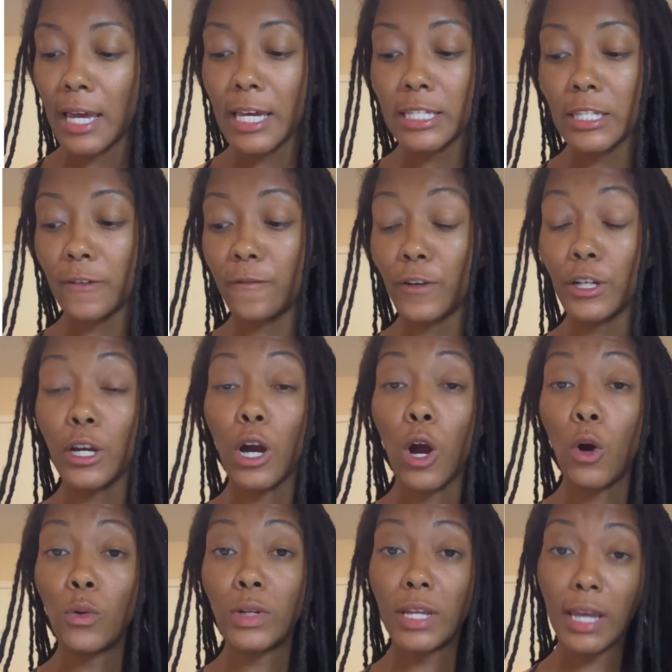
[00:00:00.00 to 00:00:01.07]
Is it for your
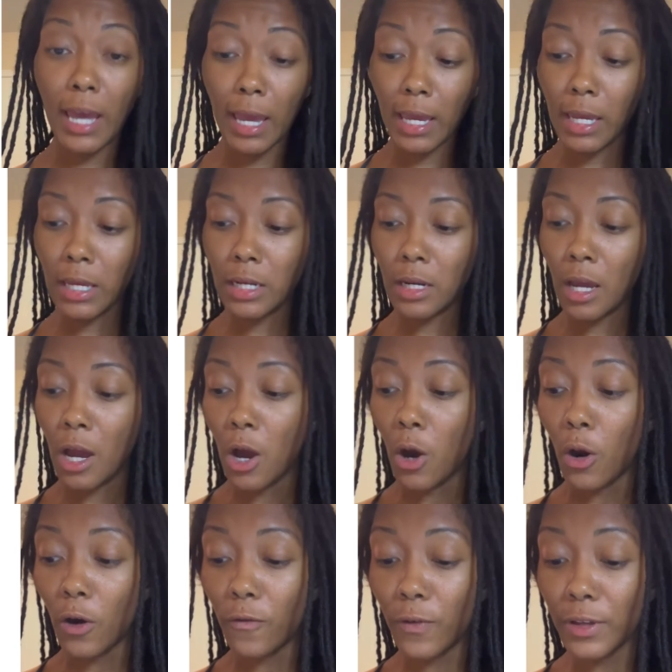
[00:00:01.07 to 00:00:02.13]
own gain
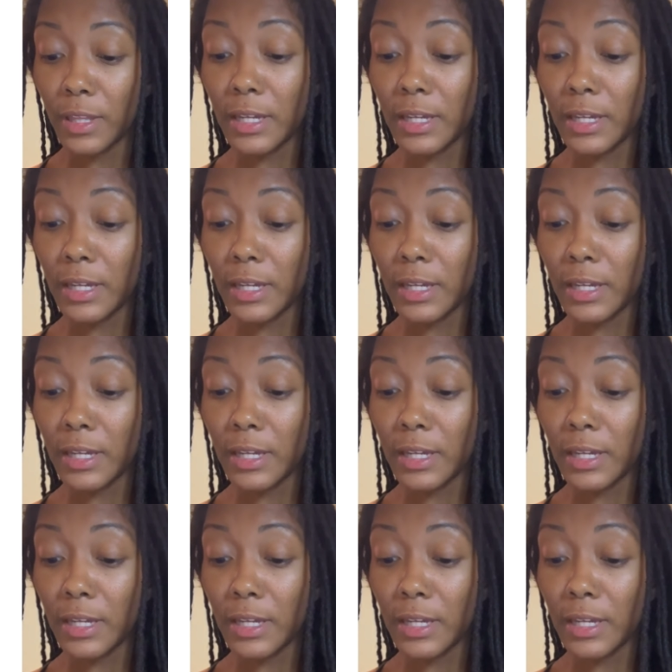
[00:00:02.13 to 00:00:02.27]
or for